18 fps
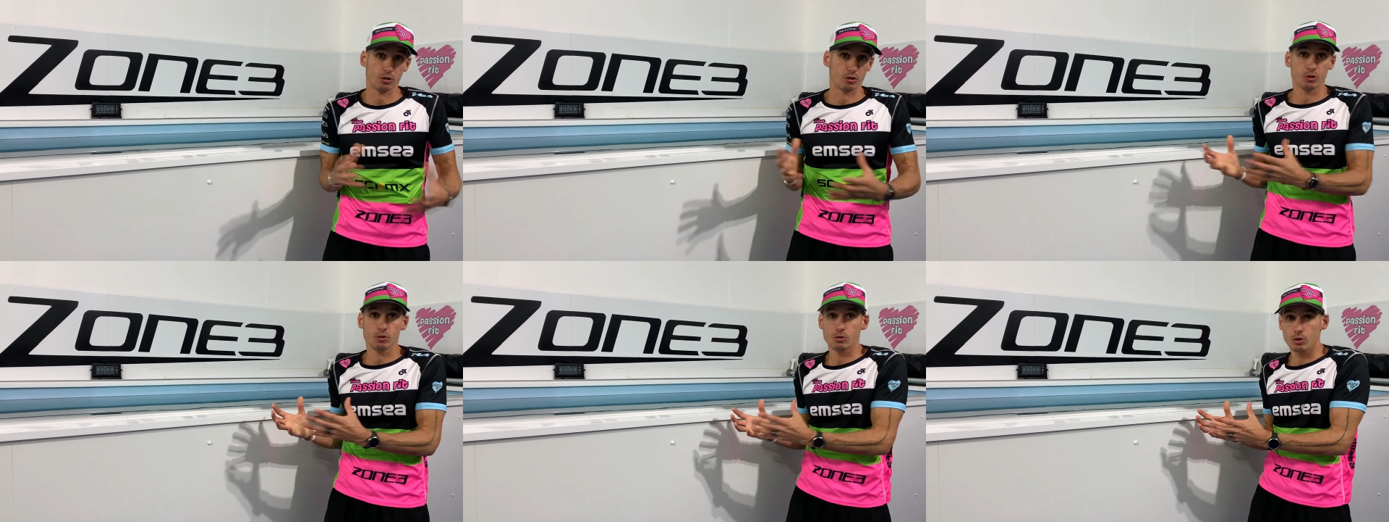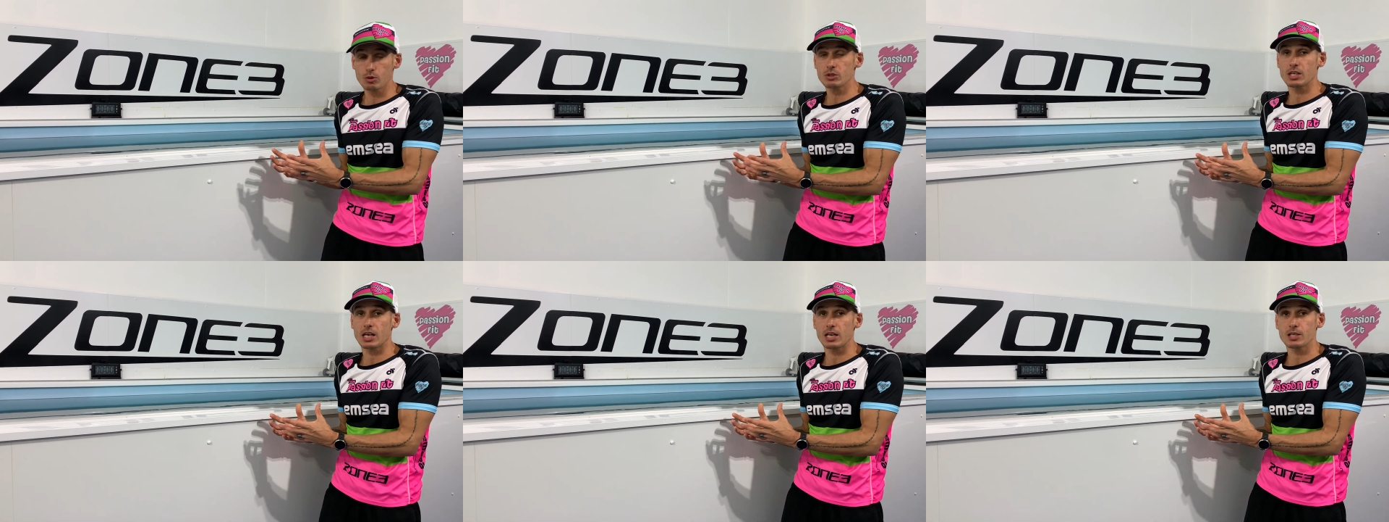I do
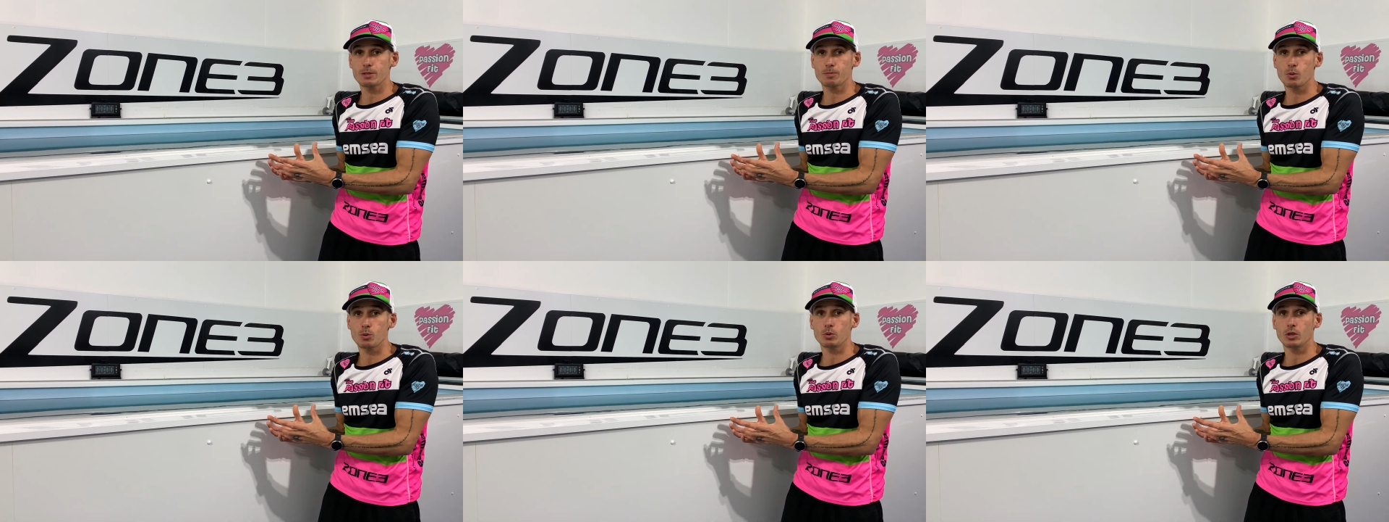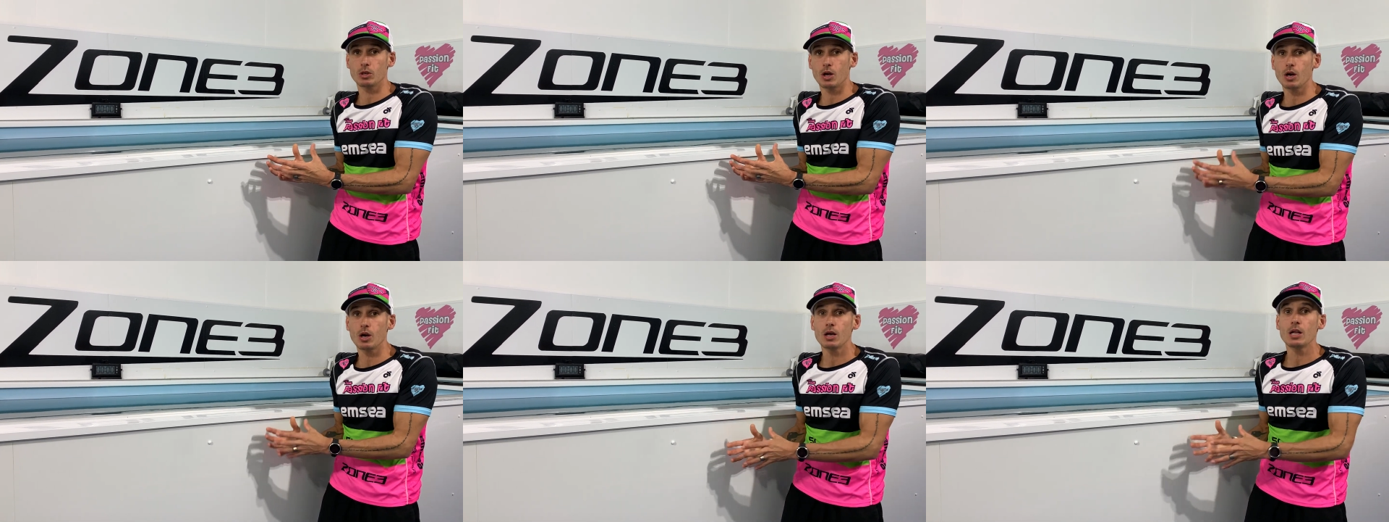use the endless pool a
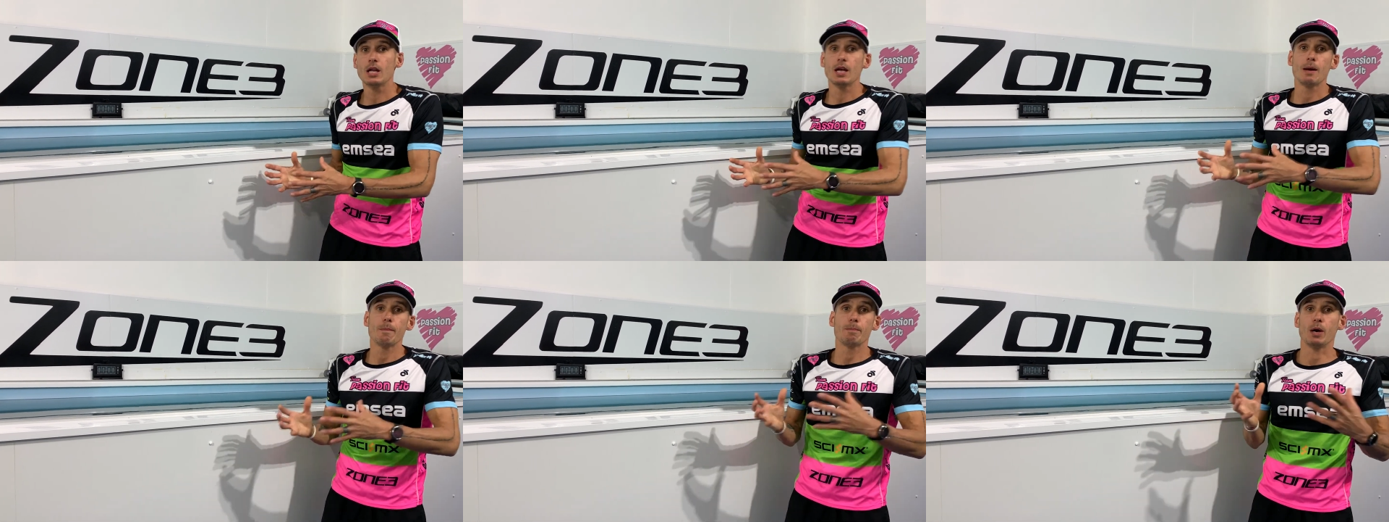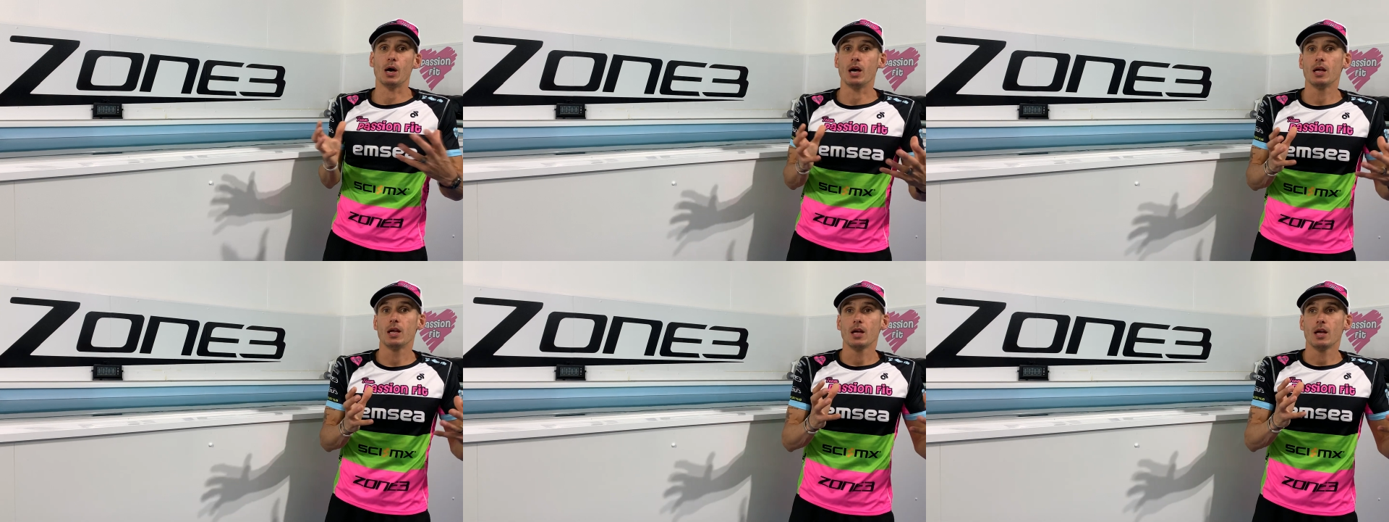lot,
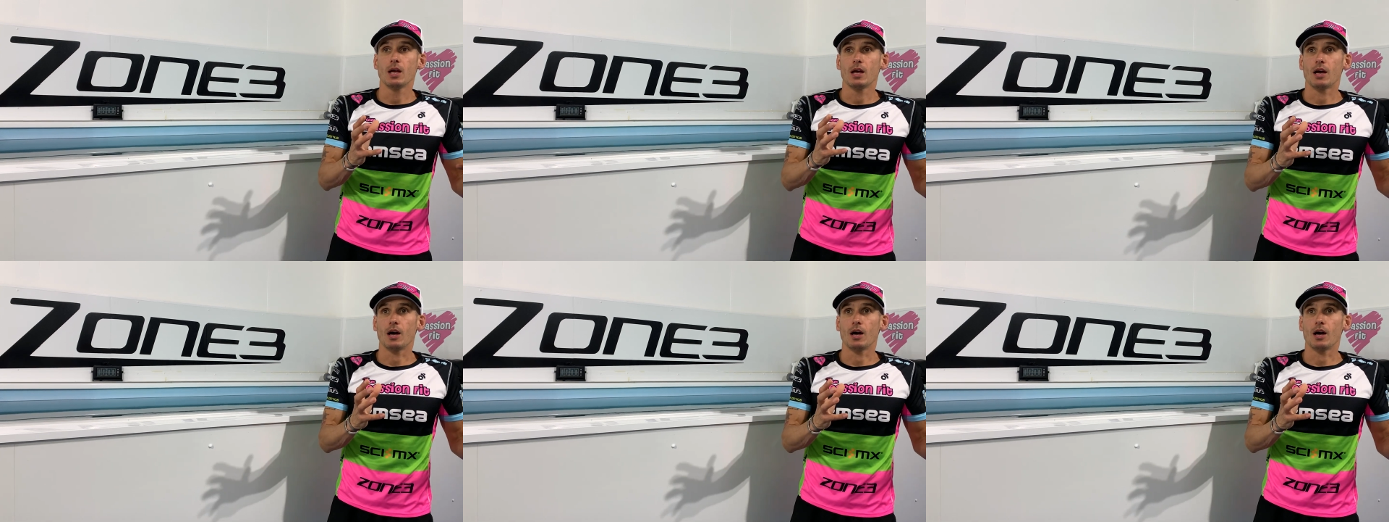but